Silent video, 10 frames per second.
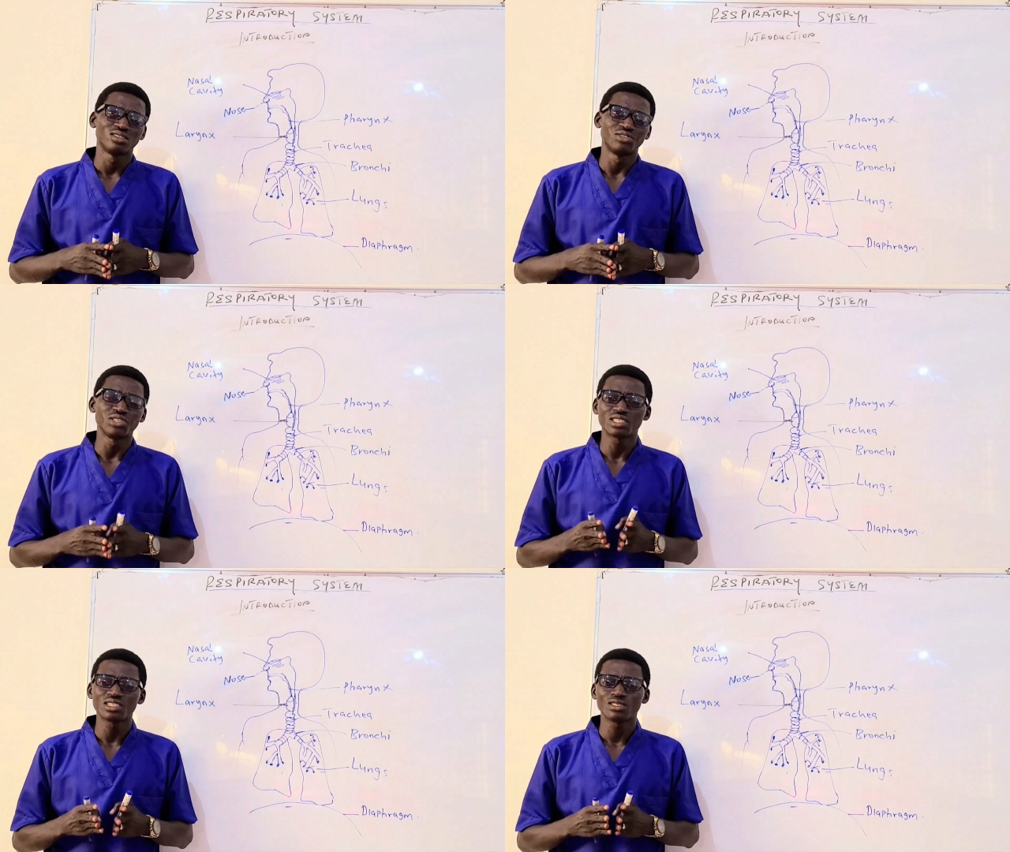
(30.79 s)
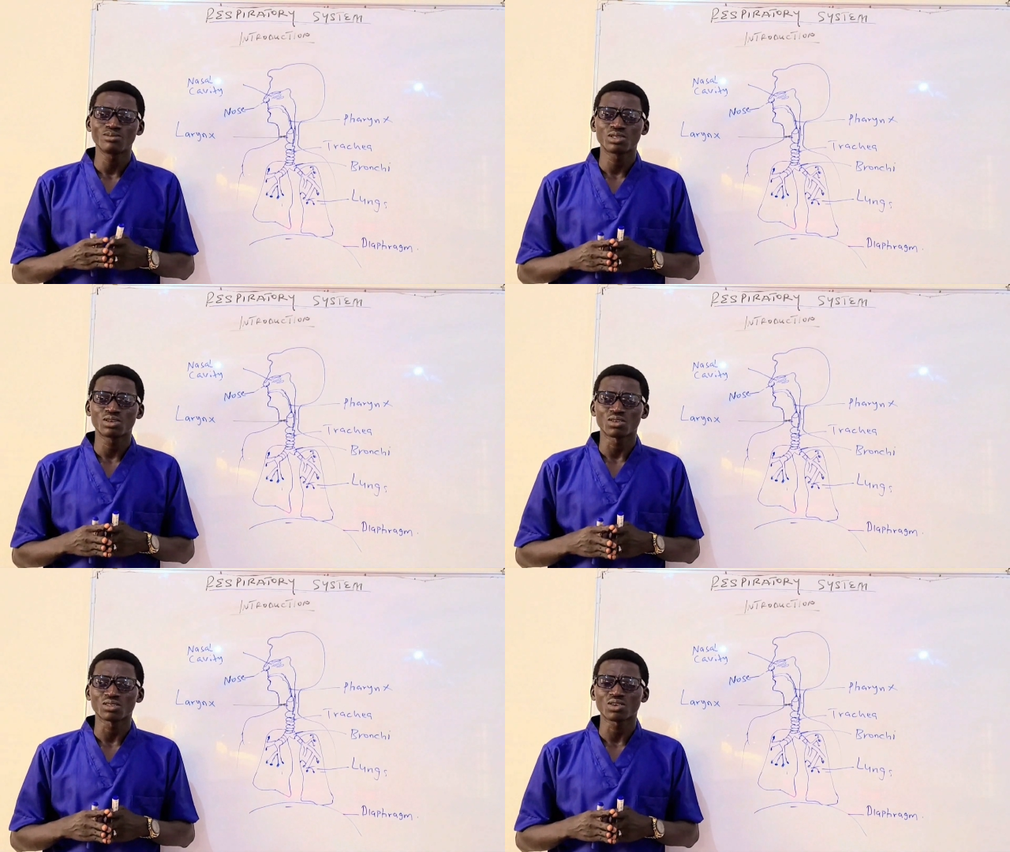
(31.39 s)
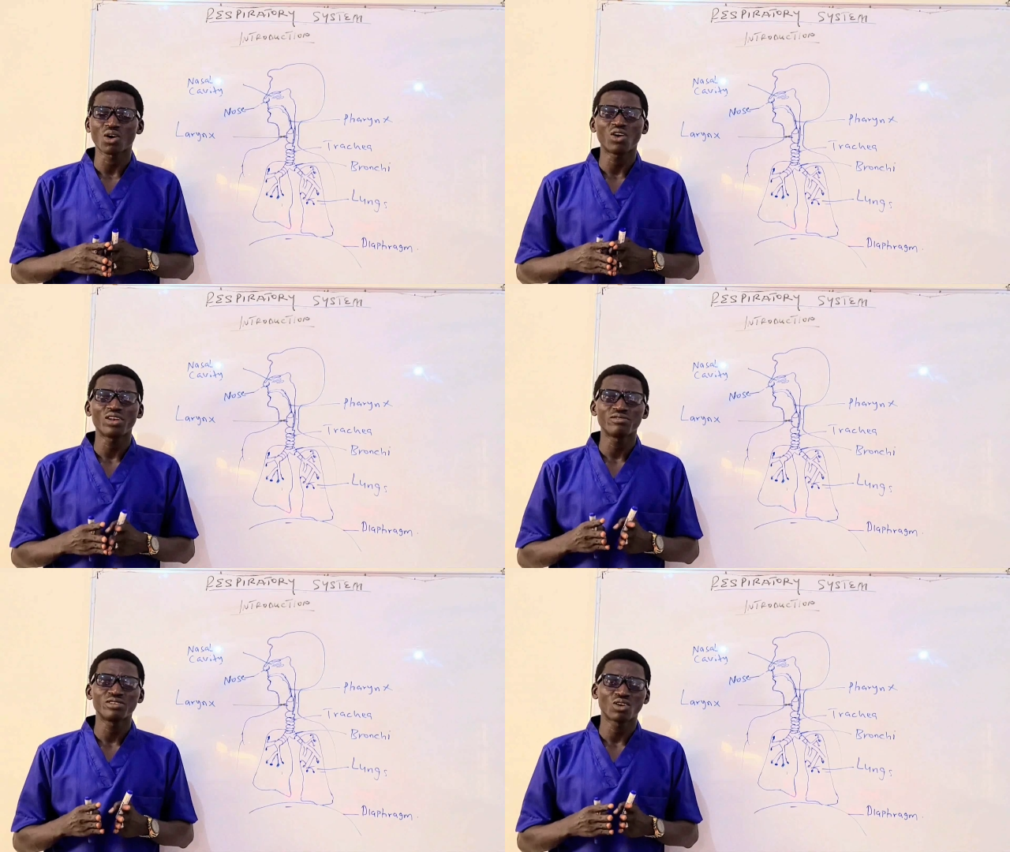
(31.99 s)
Reason is because
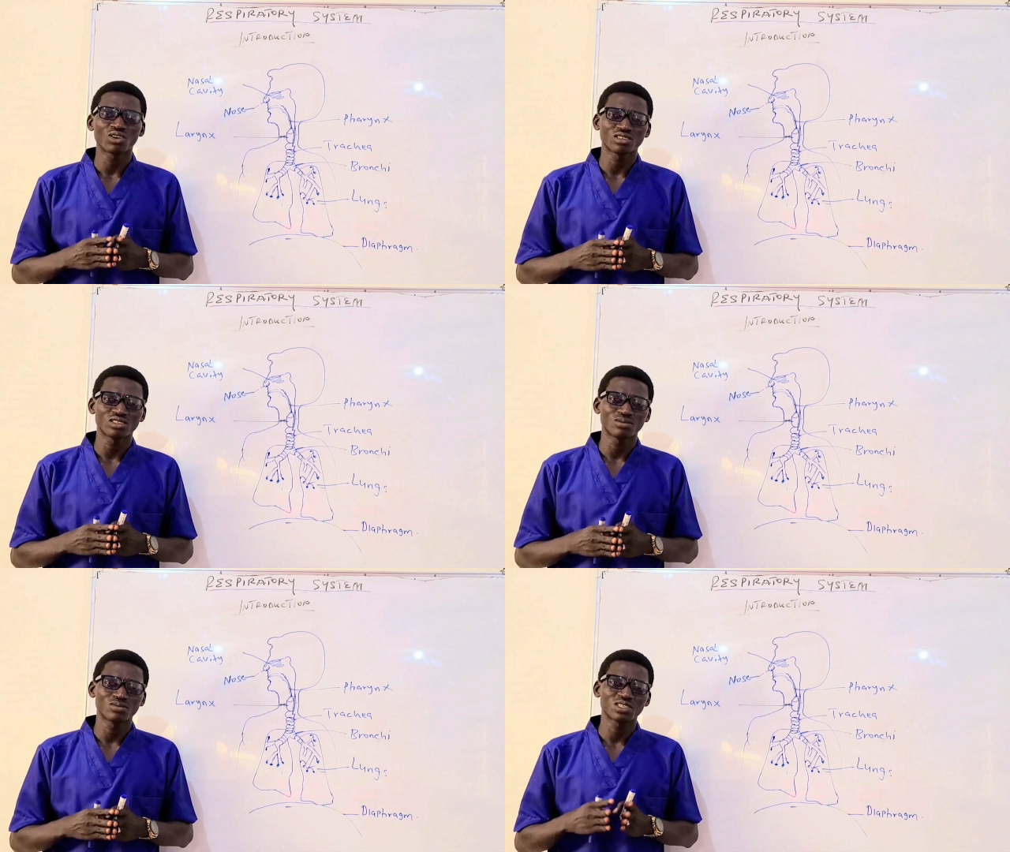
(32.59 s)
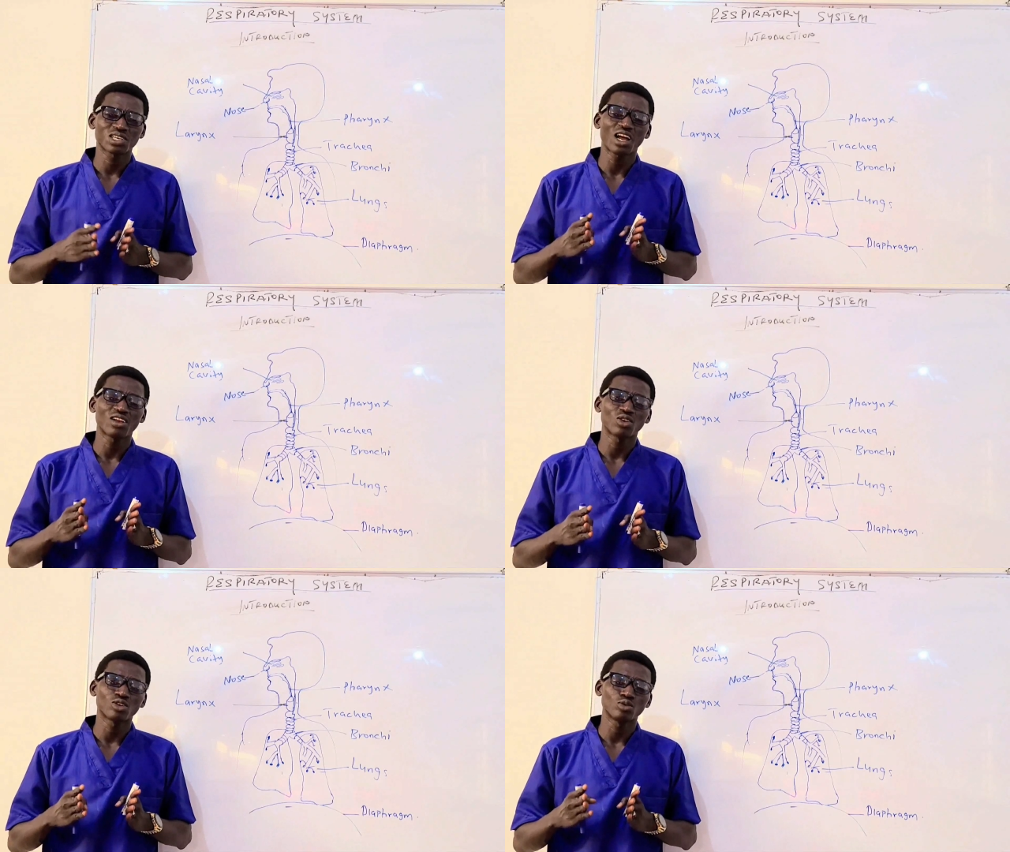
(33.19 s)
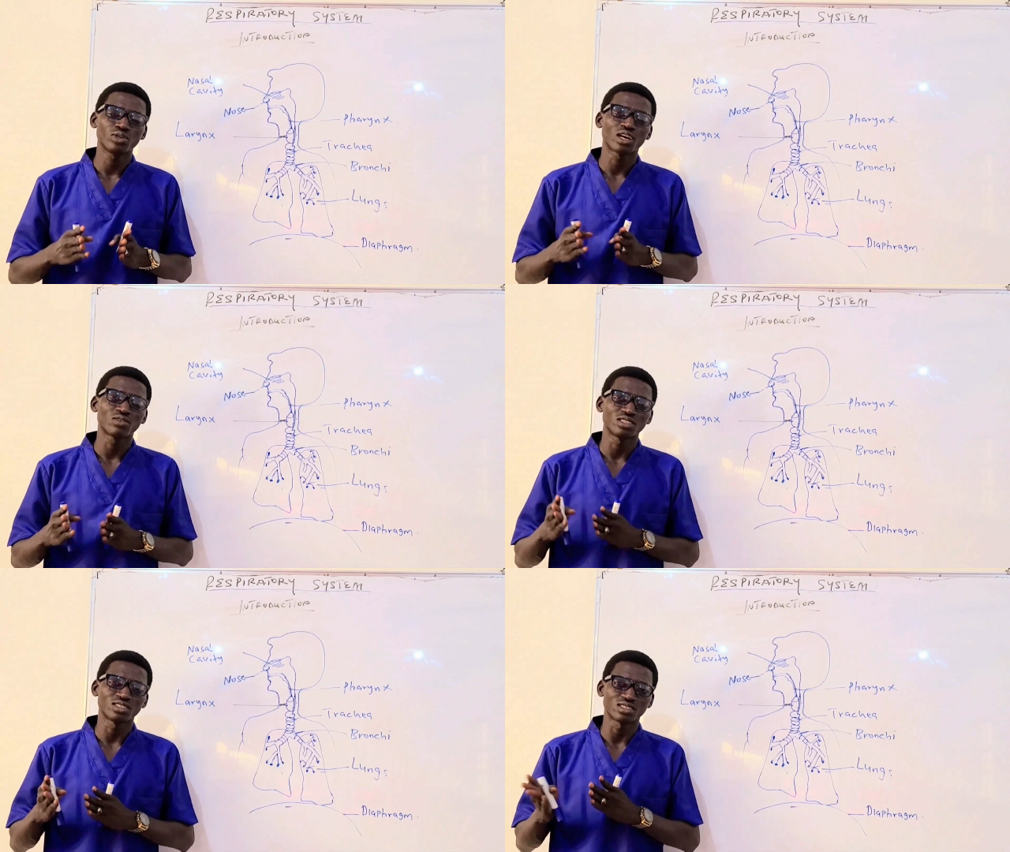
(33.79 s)
all living organisms cannot do
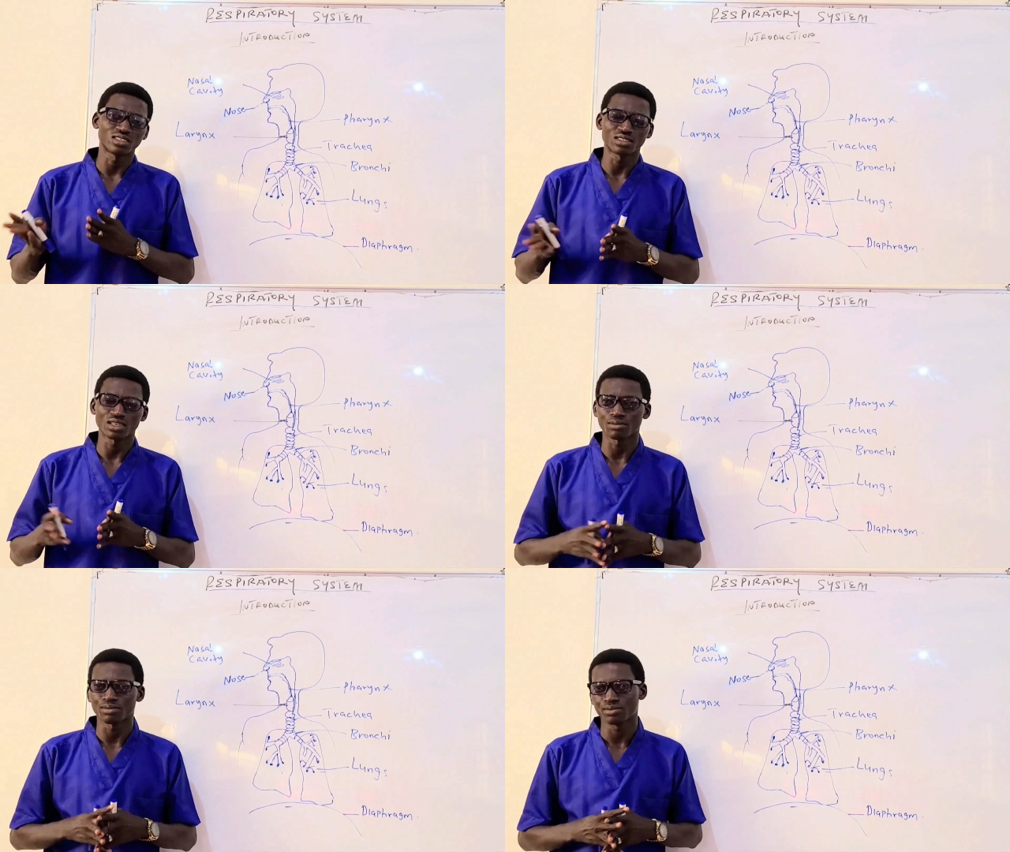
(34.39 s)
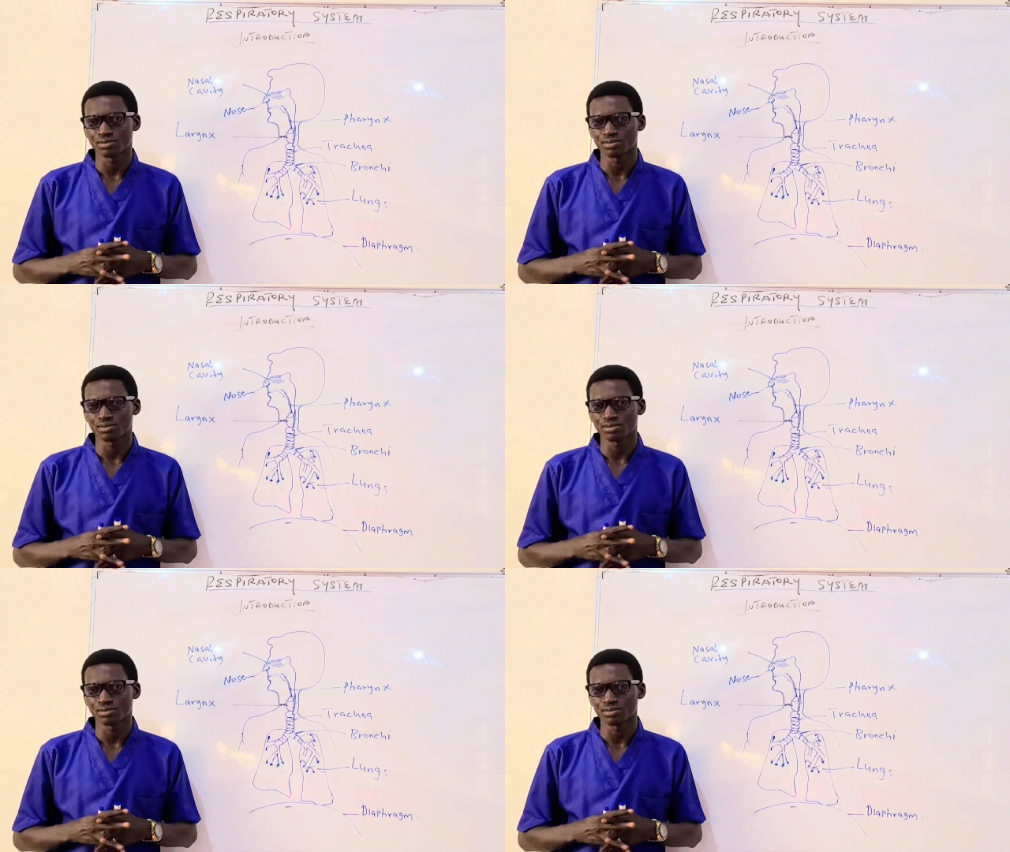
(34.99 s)
without this system.